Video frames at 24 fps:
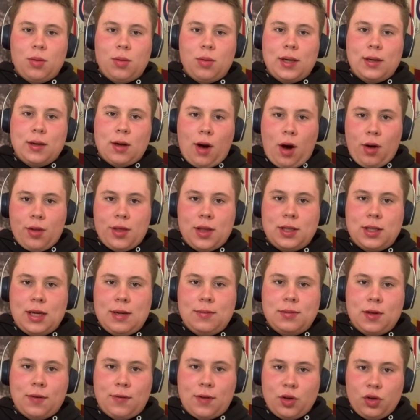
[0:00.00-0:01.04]
what all the
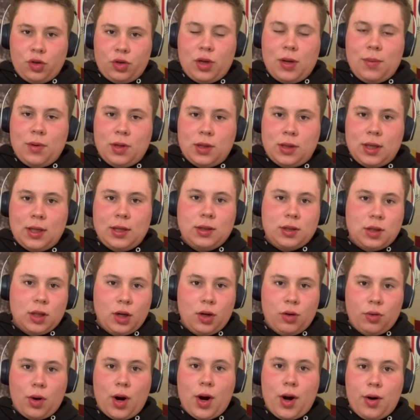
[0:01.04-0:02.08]
teams have contributed to
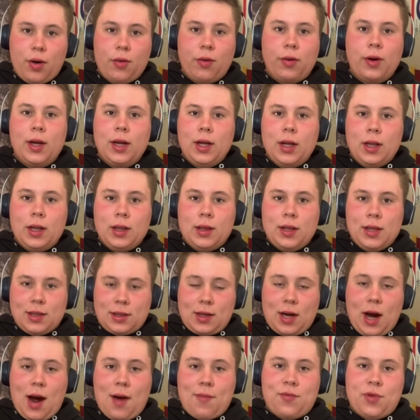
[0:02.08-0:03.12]
grow this
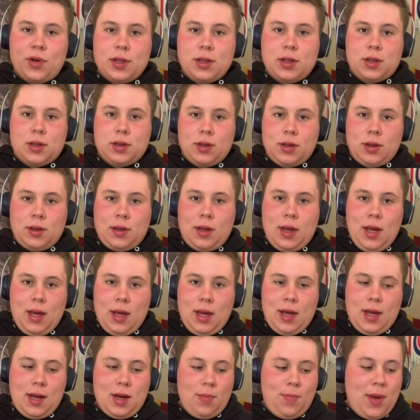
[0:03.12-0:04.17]
conference
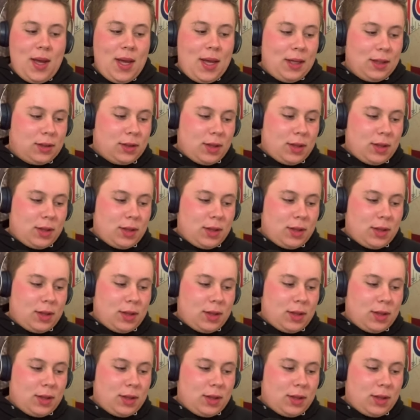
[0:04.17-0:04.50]
into being.